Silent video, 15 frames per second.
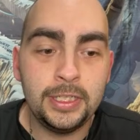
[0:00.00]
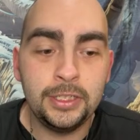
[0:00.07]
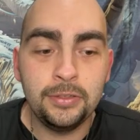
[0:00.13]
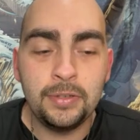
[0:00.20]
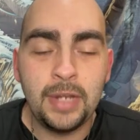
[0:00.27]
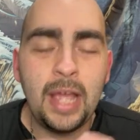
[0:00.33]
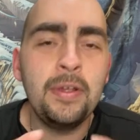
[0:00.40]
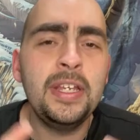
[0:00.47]
So
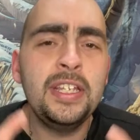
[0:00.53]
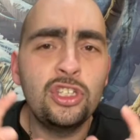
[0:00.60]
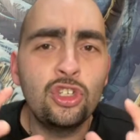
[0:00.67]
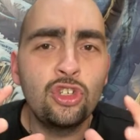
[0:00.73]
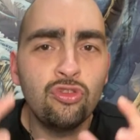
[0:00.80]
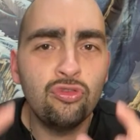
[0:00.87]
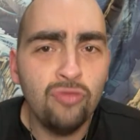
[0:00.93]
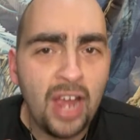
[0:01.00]
now he's
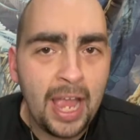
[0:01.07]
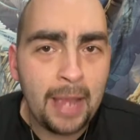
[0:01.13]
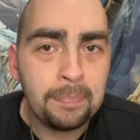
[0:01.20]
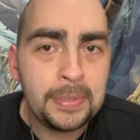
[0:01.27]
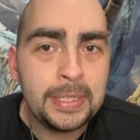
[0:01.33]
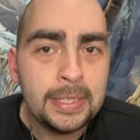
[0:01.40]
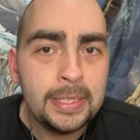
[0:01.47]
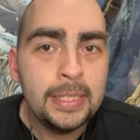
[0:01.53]

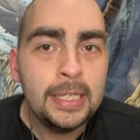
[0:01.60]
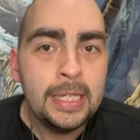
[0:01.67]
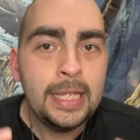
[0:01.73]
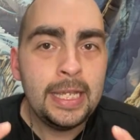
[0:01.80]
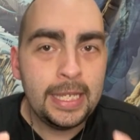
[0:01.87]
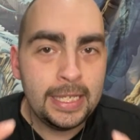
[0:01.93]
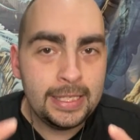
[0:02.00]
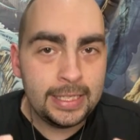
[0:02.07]
trapped
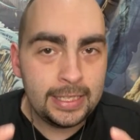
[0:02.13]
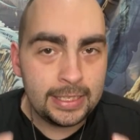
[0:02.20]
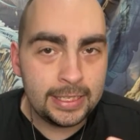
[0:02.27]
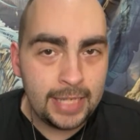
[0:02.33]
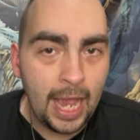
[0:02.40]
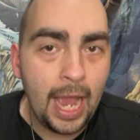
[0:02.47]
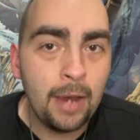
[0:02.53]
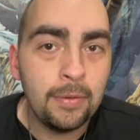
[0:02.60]
in these
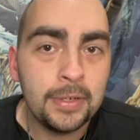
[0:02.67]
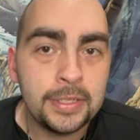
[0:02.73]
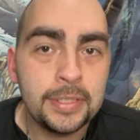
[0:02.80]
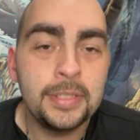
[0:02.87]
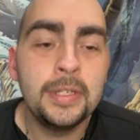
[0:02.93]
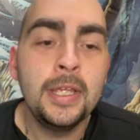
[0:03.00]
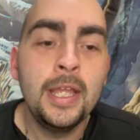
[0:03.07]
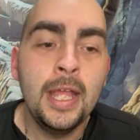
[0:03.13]

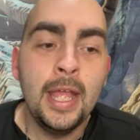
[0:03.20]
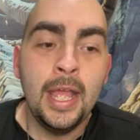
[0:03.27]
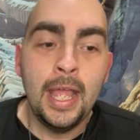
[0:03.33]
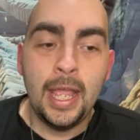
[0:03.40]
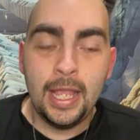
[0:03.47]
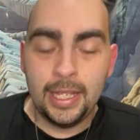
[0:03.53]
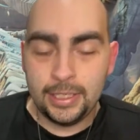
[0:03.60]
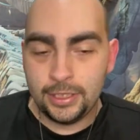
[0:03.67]
towers.
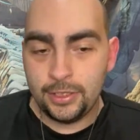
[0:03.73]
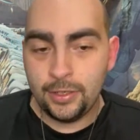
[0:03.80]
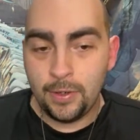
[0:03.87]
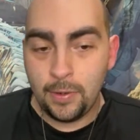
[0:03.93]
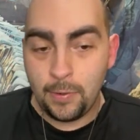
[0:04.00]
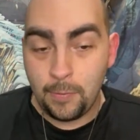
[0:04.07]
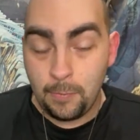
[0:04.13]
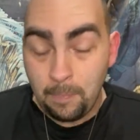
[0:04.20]
And
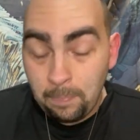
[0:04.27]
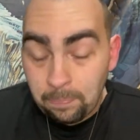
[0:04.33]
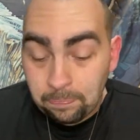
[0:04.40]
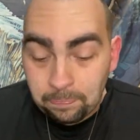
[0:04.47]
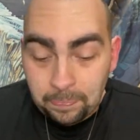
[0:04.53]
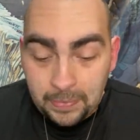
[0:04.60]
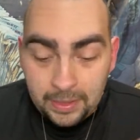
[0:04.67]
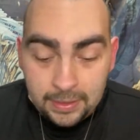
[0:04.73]
so
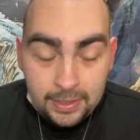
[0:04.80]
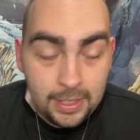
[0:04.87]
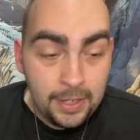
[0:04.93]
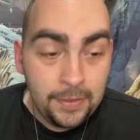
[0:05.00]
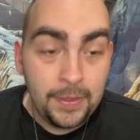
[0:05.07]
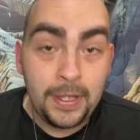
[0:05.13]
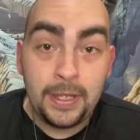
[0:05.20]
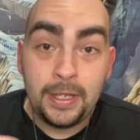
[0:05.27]

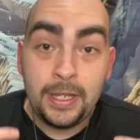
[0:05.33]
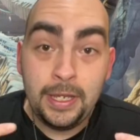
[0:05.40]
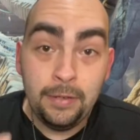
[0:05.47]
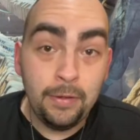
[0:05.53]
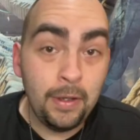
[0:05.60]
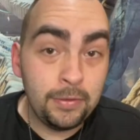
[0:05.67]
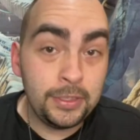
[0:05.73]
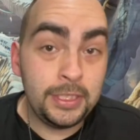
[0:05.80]
the
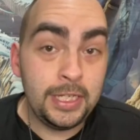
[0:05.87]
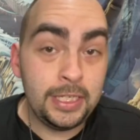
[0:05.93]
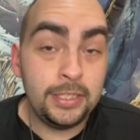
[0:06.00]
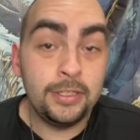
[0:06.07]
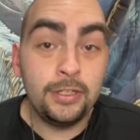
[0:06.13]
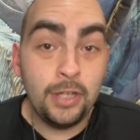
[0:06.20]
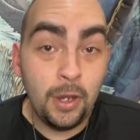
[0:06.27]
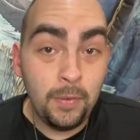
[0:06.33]
heroes need
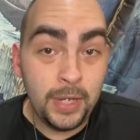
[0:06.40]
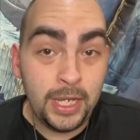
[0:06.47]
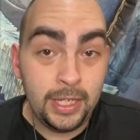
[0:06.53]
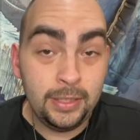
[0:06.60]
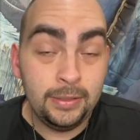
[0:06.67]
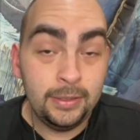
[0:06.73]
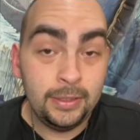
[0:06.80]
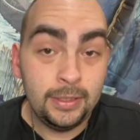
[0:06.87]
to go
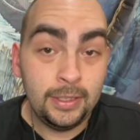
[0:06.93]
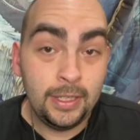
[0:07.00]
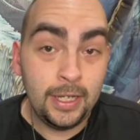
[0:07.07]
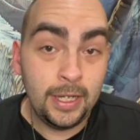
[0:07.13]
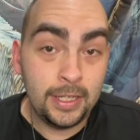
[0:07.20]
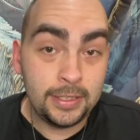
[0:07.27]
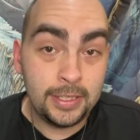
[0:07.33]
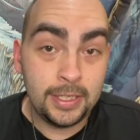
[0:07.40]
in
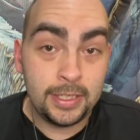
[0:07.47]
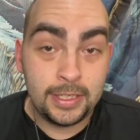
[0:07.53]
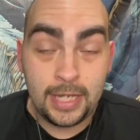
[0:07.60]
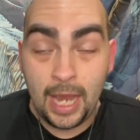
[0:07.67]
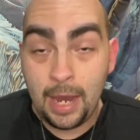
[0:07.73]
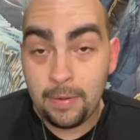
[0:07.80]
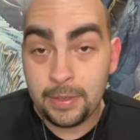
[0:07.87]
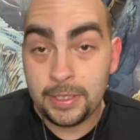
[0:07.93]
to the
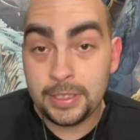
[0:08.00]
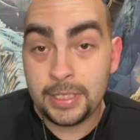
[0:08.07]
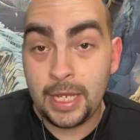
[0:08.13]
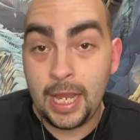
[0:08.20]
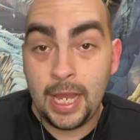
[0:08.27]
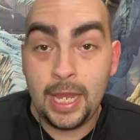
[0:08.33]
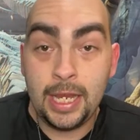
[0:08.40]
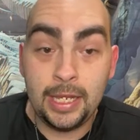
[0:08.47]
towers
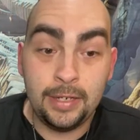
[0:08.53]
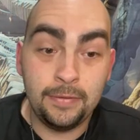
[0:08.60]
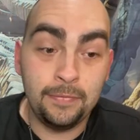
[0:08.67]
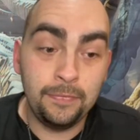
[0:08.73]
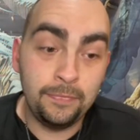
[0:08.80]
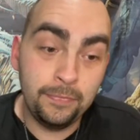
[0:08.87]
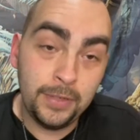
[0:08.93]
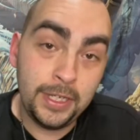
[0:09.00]
and
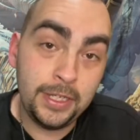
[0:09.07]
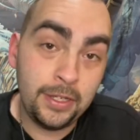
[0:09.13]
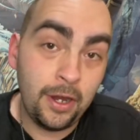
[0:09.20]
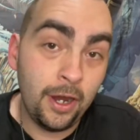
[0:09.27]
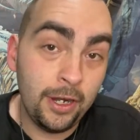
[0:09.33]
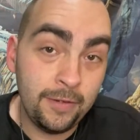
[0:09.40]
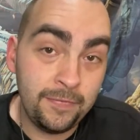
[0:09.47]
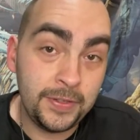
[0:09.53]
free the
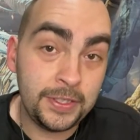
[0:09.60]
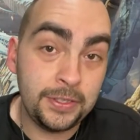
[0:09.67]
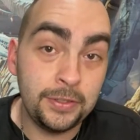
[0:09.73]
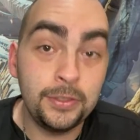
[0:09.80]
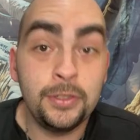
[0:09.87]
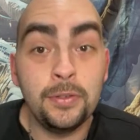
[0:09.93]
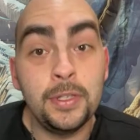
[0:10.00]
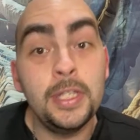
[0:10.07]
Artificer
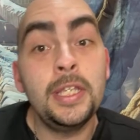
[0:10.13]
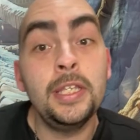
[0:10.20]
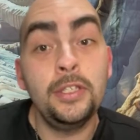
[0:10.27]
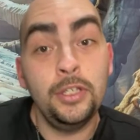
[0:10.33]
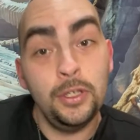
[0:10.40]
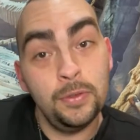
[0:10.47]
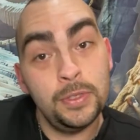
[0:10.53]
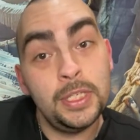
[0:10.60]
so they can
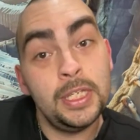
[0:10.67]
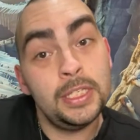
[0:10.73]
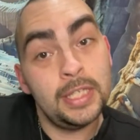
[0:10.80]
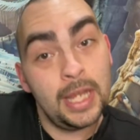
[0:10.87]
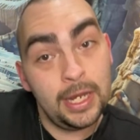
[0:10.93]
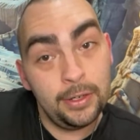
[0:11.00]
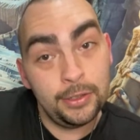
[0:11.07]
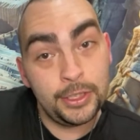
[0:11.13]
use his
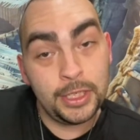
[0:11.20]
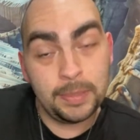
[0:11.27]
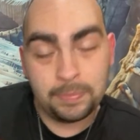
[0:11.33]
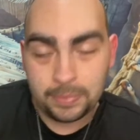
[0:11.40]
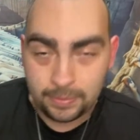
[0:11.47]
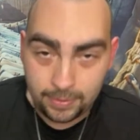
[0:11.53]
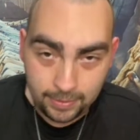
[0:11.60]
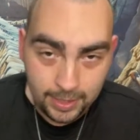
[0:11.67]
airship.
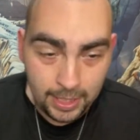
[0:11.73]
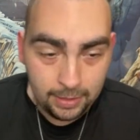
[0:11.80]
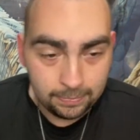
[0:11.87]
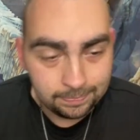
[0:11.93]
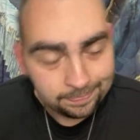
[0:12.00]
Okay?